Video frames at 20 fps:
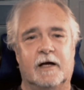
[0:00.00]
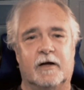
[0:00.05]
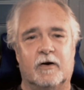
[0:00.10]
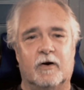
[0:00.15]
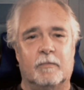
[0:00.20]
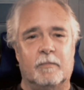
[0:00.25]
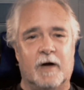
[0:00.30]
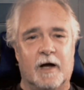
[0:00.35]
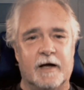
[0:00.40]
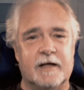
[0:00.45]

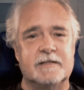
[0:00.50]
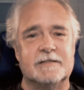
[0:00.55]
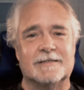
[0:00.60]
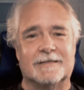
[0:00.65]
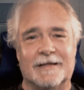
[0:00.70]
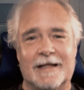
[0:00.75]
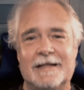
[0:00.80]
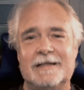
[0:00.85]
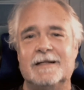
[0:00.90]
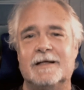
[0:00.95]
And our
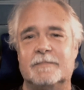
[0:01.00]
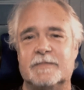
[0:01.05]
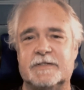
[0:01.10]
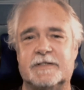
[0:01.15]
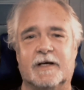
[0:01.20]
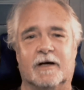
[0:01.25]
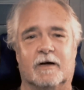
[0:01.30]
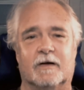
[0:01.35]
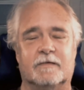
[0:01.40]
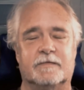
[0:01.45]
minds lend
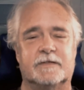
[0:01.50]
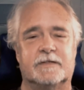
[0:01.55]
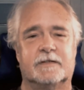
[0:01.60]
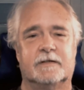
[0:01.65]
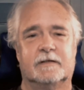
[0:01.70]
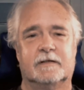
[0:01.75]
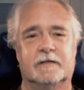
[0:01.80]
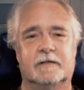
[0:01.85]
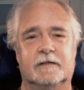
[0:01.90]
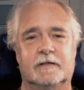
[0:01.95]

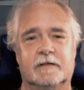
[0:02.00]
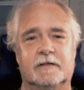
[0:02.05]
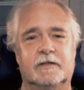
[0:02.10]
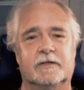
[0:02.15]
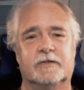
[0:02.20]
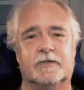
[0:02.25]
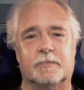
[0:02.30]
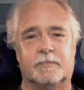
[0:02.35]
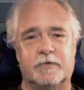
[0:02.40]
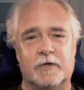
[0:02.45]
themselves
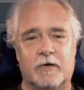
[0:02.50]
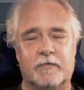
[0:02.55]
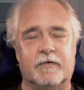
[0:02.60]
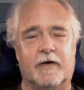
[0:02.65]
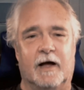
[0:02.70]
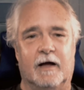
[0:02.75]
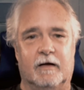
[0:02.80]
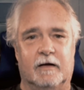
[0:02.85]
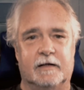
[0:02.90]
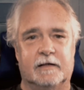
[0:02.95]
to
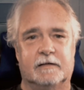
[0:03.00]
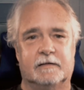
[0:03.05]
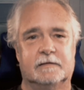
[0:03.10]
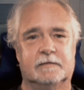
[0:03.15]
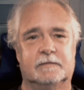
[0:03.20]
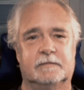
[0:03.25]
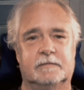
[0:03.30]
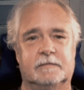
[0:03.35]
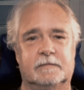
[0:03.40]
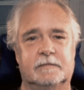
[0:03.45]
profiling.
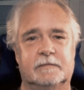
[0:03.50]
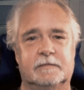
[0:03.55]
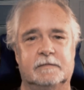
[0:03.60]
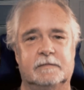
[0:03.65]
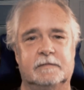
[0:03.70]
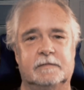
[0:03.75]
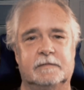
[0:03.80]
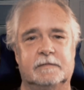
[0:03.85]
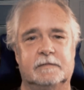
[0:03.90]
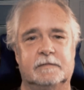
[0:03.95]

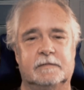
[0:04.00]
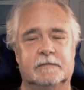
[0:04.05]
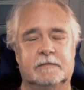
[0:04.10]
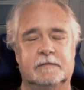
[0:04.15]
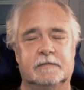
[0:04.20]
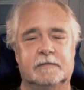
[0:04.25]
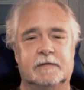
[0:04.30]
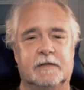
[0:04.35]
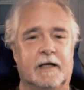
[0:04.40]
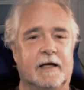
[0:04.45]

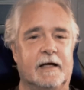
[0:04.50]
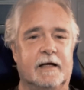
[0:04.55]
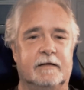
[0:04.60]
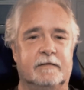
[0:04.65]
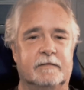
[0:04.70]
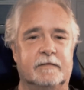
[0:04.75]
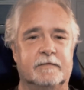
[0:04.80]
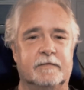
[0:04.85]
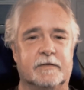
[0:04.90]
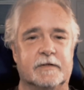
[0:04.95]

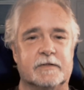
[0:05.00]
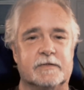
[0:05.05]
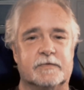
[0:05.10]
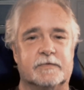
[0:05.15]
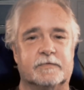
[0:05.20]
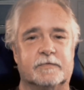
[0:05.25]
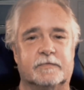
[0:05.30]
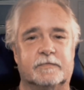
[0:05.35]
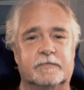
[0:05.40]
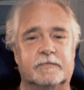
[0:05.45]
And
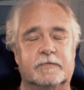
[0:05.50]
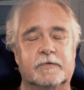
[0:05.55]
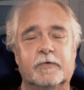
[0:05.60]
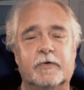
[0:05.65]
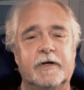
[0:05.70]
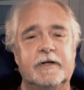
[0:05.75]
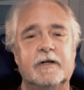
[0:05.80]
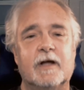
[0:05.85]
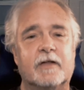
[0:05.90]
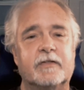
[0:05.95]
there's
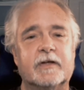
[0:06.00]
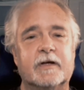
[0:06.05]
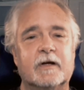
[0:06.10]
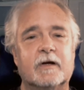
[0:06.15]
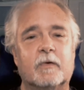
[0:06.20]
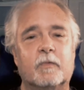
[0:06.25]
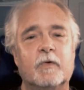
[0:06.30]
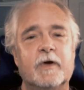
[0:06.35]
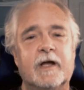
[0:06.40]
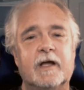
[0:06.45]
really
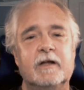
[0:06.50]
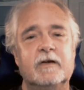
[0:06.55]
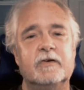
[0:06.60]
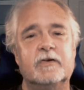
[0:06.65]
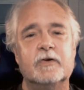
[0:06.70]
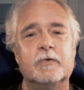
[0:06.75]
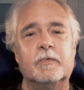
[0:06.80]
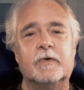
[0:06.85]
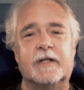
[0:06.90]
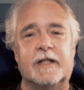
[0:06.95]
nothing we
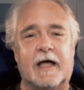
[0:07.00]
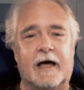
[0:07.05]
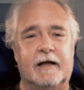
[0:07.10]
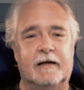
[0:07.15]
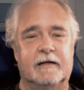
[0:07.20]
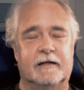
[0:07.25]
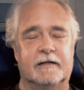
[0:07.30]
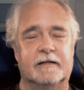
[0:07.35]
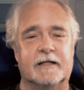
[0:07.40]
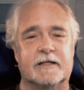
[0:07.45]
can do with
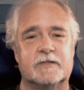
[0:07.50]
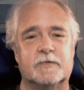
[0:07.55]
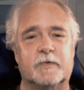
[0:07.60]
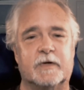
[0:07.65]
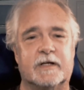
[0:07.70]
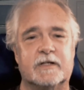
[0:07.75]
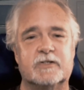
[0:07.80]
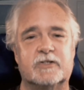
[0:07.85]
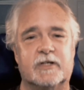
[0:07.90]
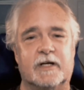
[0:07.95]
that unless
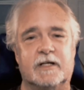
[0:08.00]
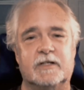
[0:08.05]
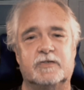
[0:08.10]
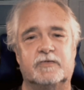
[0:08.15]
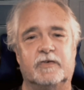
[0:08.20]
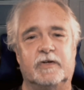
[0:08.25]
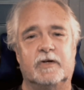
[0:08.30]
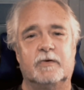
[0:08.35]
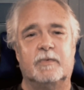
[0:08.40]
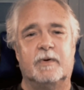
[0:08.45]
we can
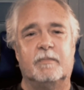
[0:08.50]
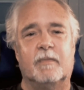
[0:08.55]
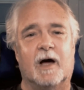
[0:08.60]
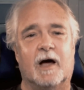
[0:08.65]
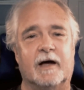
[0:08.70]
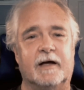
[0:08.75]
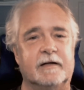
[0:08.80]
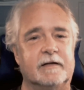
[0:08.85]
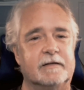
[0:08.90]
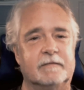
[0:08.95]
change the human
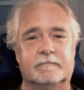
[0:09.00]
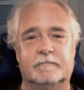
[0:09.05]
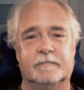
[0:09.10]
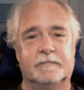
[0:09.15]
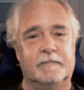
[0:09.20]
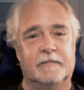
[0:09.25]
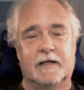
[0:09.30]
mind. And